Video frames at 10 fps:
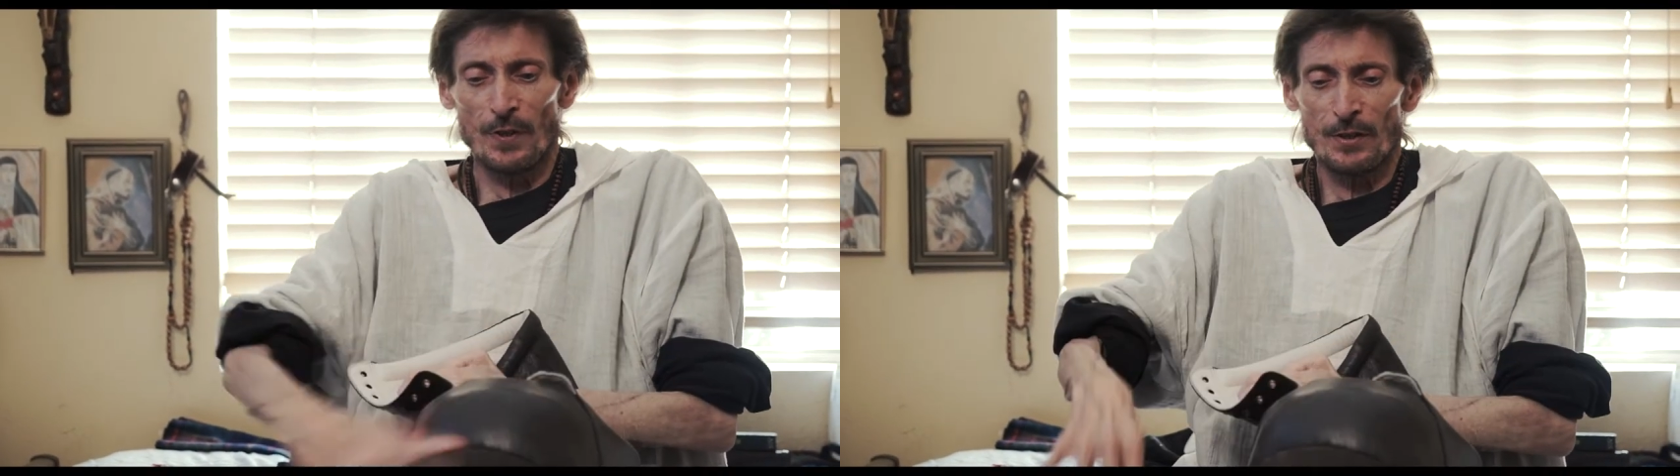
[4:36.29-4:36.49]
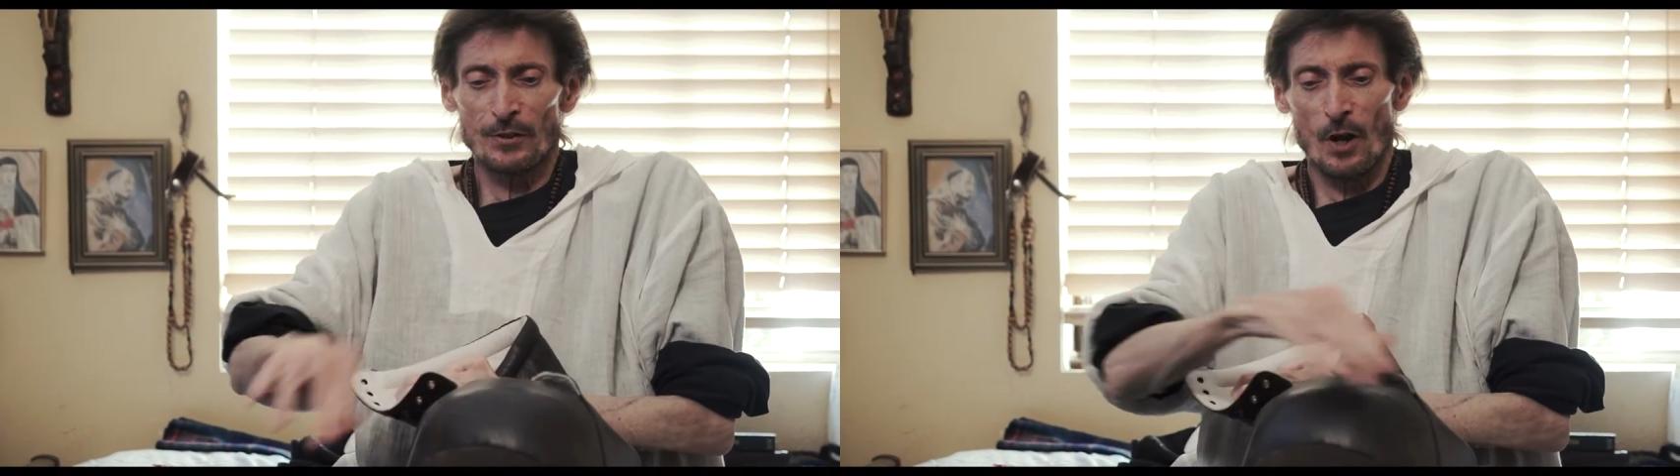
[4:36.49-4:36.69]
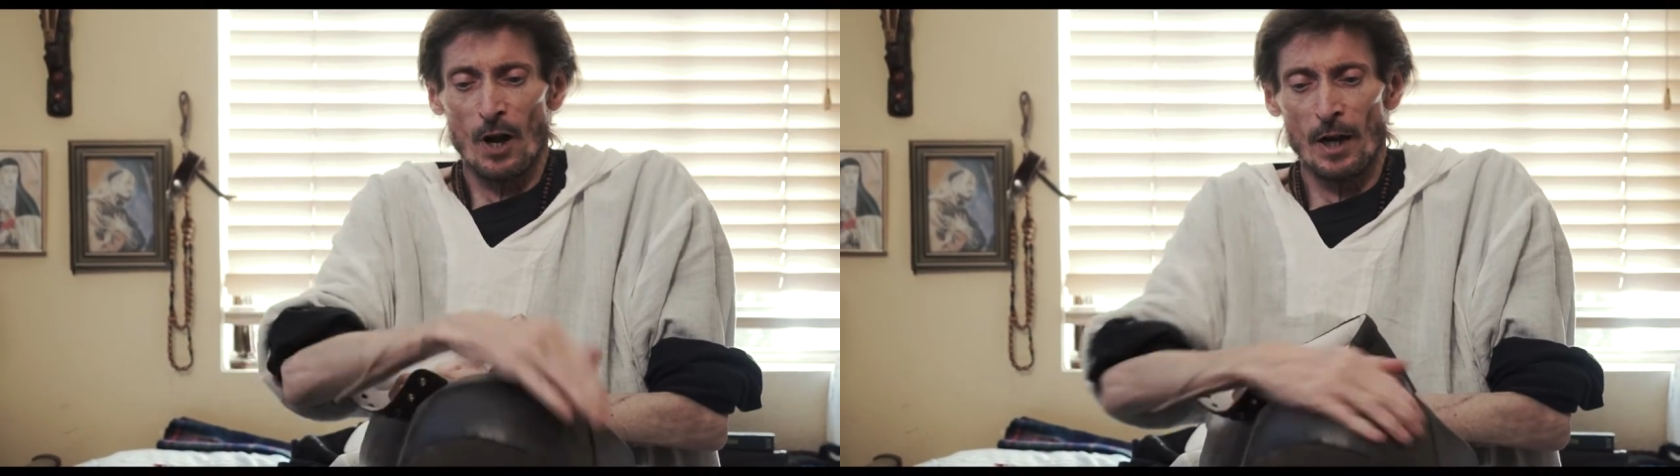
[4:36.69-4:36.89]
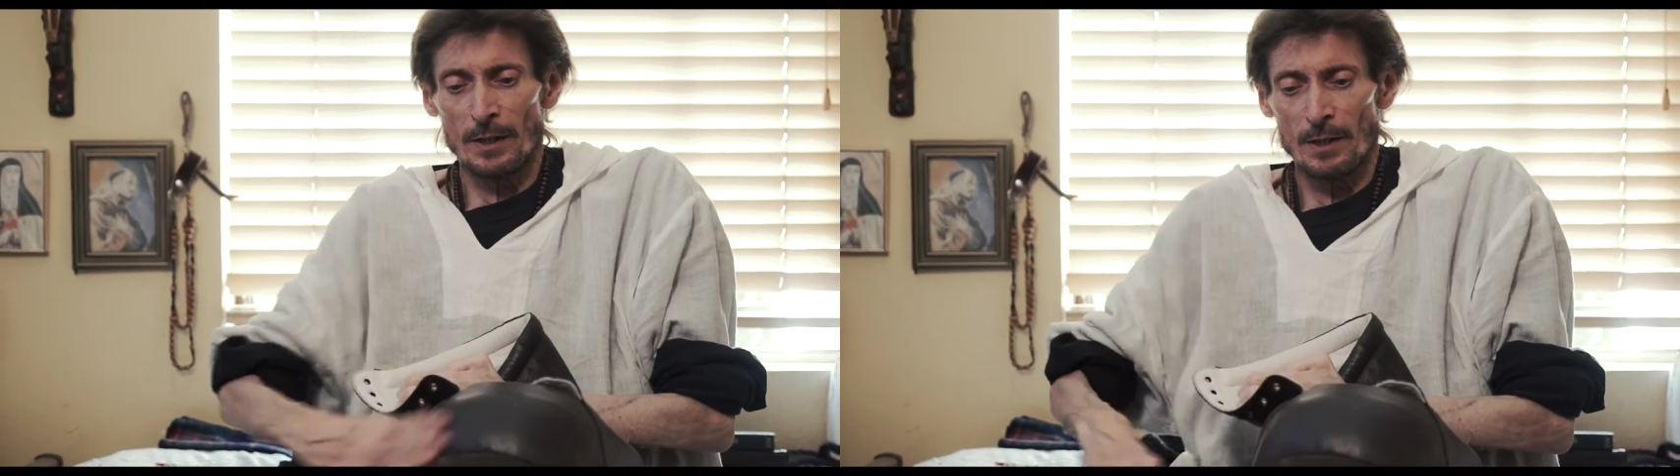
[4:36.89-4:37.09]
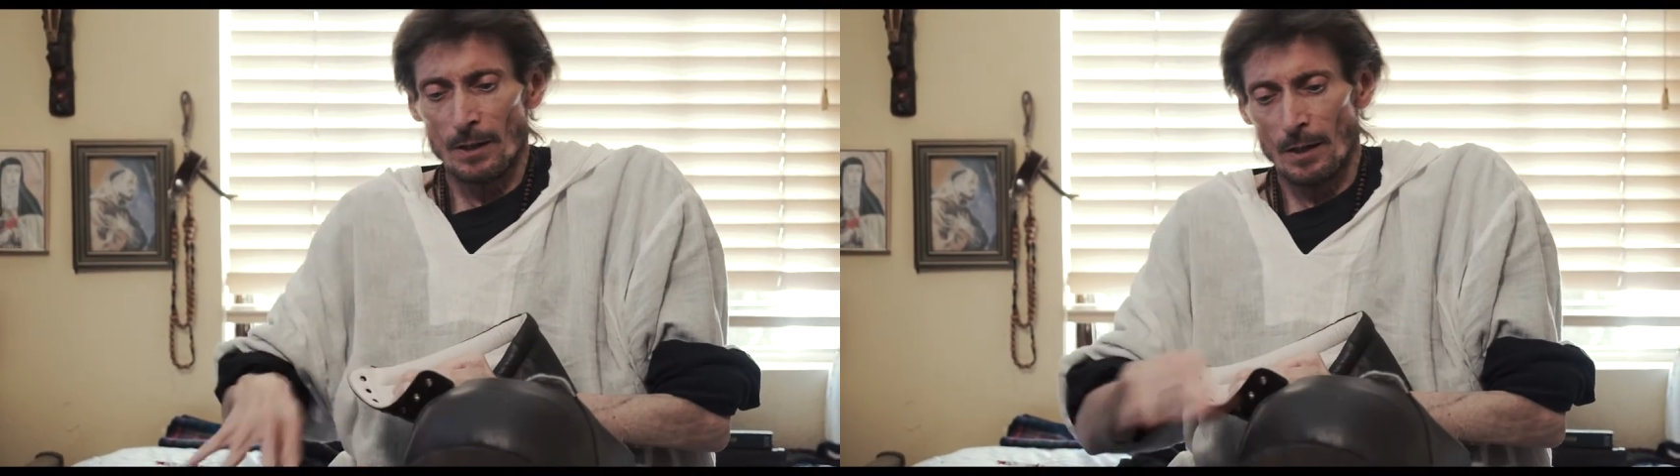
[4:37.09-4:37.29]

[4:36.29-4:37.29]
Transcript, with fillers: this on?